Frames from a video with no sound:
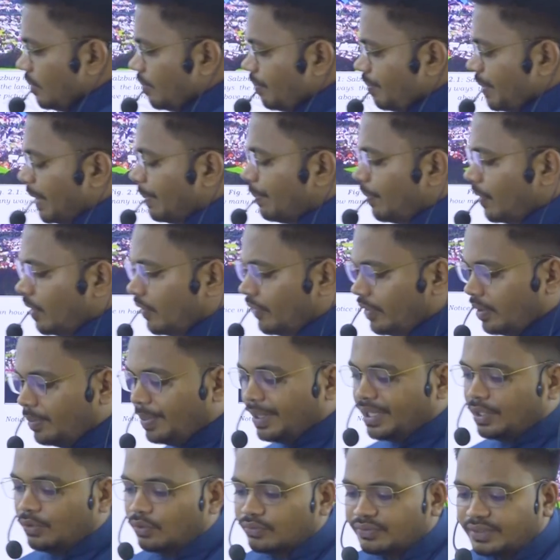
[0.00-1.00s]
people will
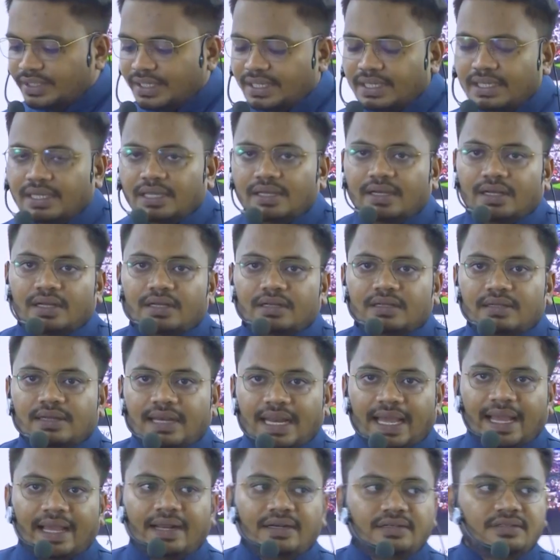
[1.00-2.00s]
be using
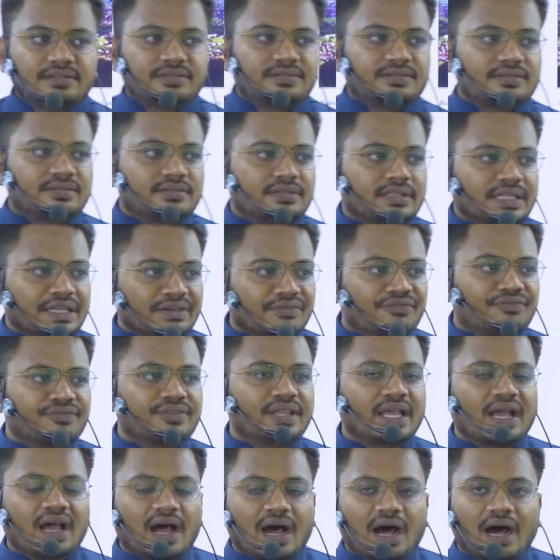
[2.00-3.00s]
lands if
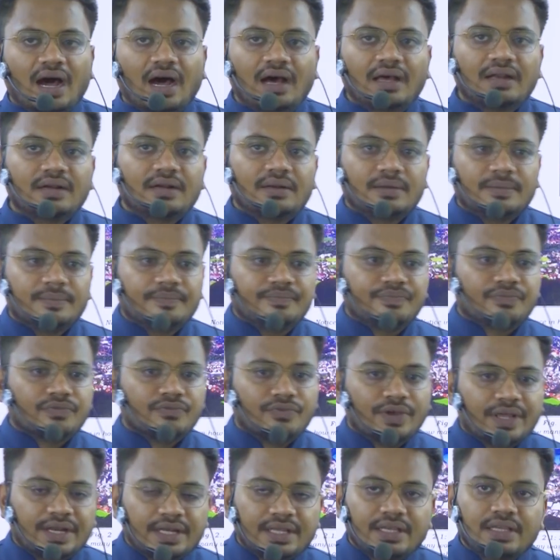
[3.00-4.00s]
they are
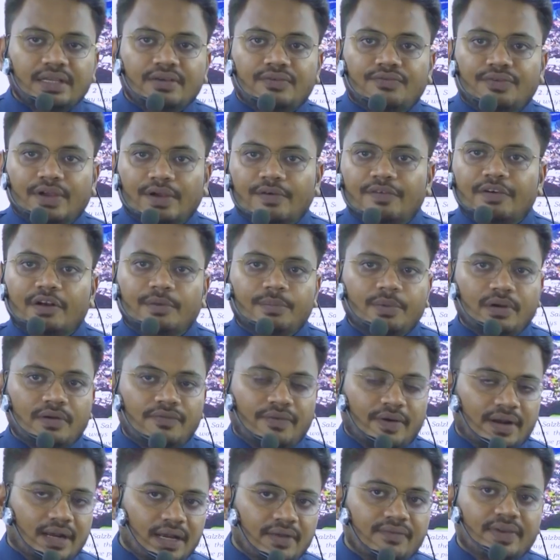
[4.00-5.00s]
very favorable
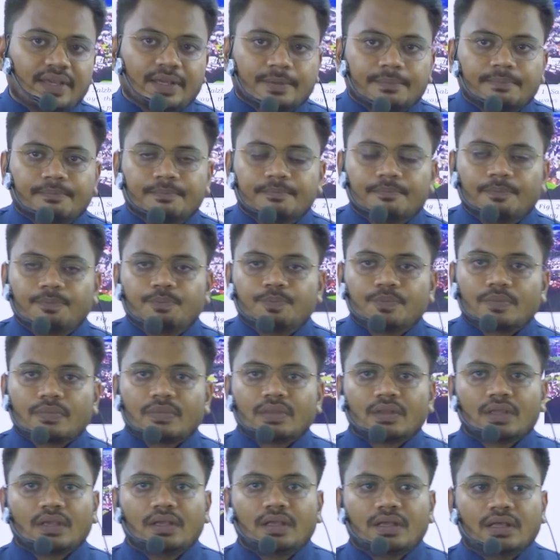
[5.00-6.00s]
for living,
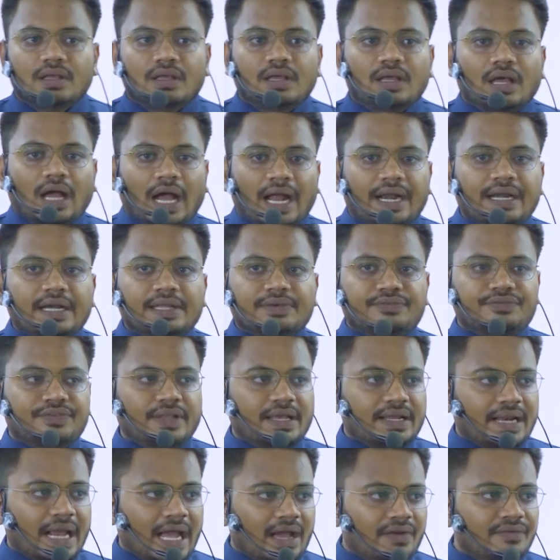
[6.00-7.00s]
and if
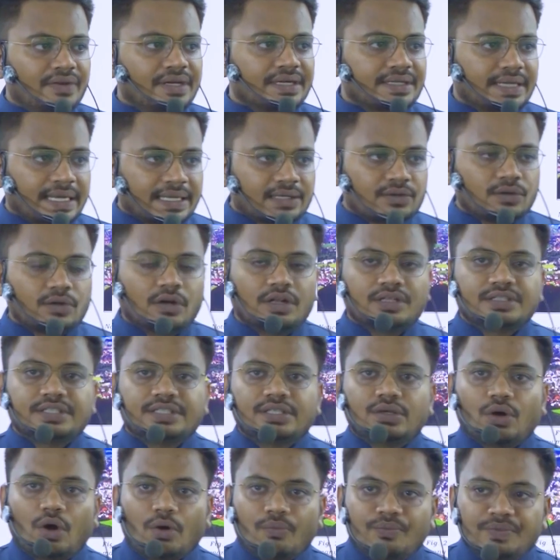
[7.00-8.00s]
they are having
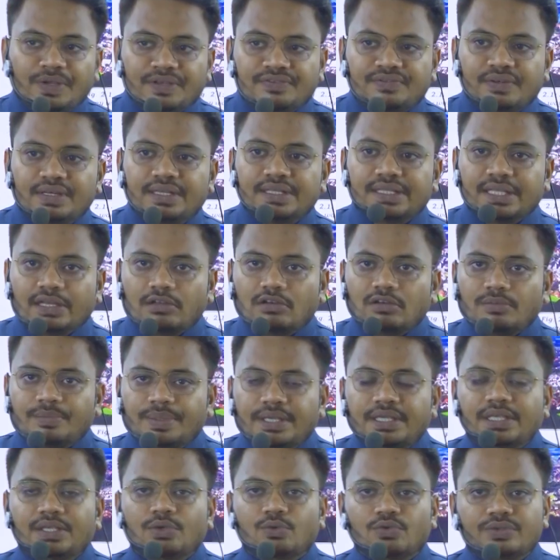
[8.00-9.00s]
technology, obviously they will
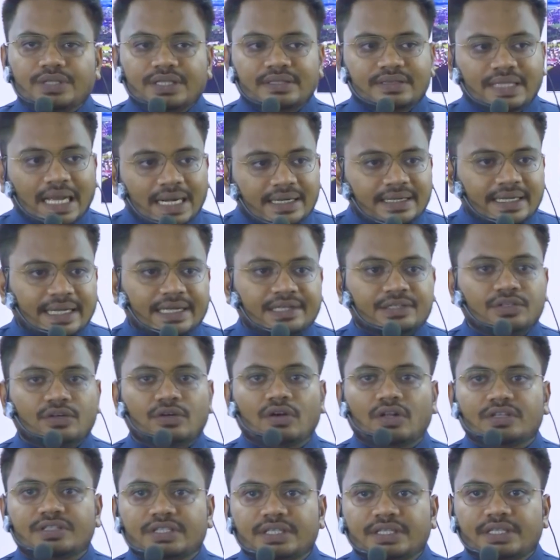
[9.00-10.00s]
be using that
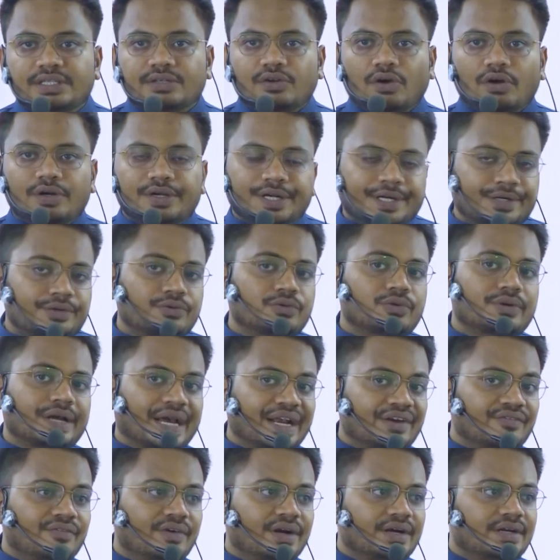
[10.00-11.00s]
technology in order to
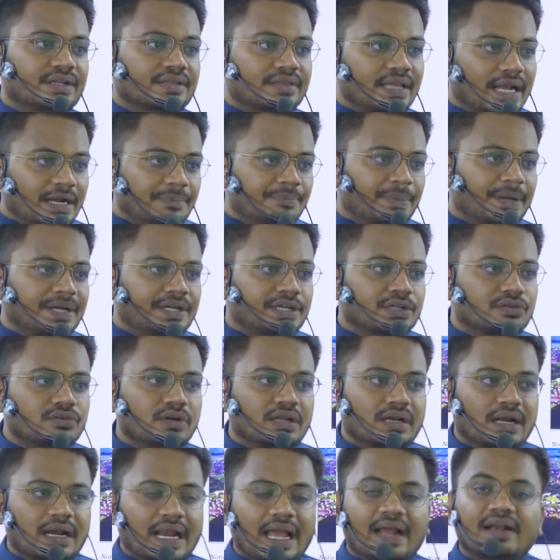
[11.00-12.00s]
convert that
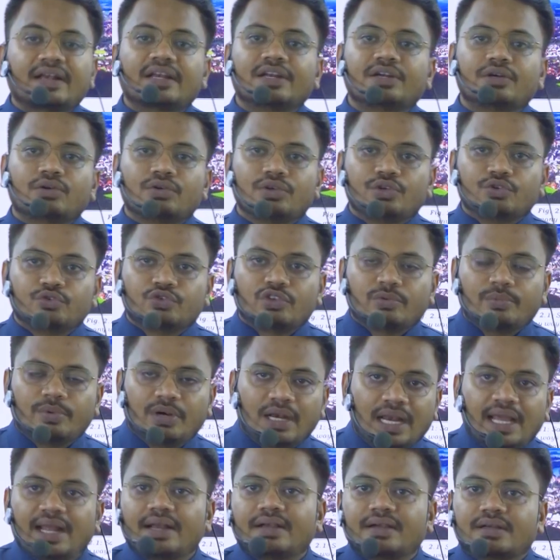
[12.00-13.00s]
particular land into usable
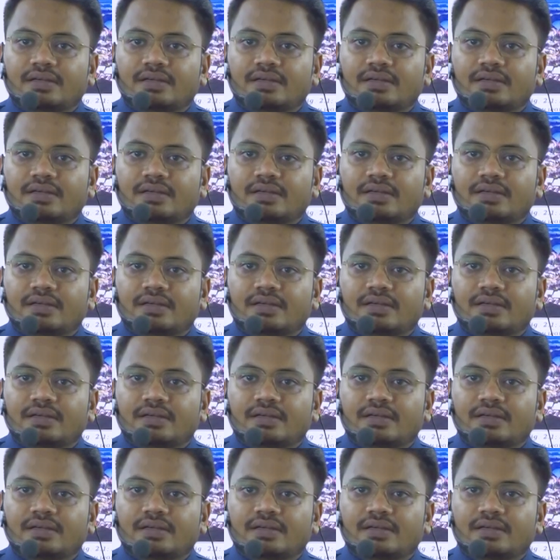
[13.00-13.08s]
land.